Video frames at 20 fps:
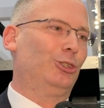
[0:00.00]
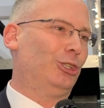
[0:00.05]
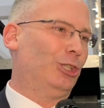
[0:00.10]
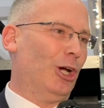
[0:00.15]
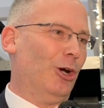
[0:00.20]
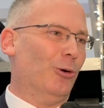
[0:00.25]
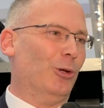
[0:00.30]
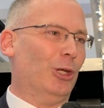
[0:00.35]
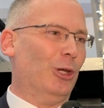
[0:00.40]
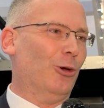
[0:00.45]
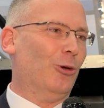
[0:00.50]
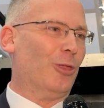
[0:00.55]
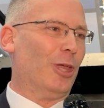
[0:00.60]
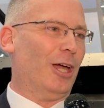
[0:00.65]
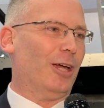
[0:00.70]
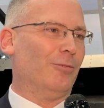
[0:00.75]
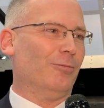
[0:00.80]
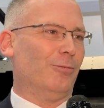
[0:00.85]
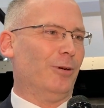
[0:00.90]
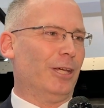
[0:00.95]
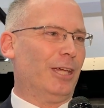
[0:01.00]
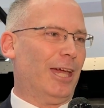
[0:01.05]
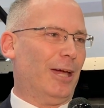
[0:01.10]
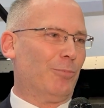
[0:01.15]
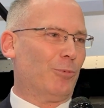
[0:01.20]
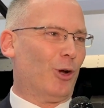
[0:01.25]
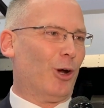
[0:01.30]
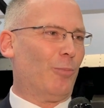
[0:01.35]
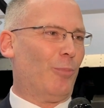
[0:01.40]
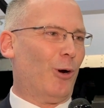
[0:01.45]
showing you that we
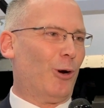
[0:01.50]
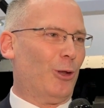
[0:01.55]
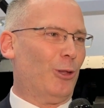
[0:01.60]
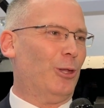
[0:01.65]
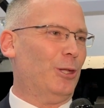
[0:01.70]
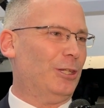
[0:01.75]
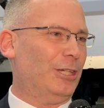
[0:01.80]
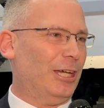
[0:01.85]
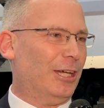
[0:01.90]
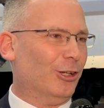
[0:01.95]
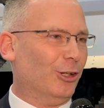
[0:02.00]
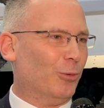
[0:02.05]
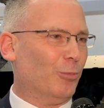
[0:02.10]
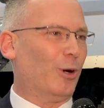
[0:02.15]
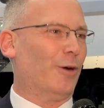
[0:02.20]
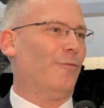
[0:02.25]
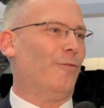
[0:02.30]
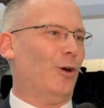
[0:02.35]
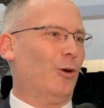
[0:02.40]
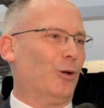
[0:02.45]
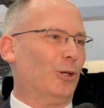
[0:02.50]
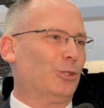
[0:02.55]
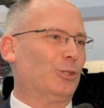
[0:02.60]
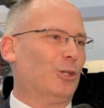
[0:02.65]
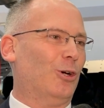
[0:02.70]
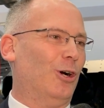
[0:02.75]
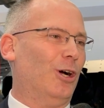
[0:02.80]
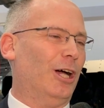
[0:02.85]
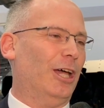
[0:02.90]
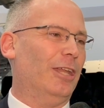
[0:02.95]
kept our part of the deal and we're
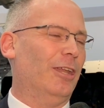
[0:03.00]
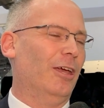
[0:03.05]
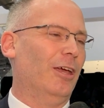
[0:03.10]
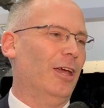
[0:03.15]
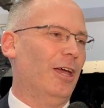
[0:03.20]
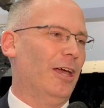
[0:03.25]
focused on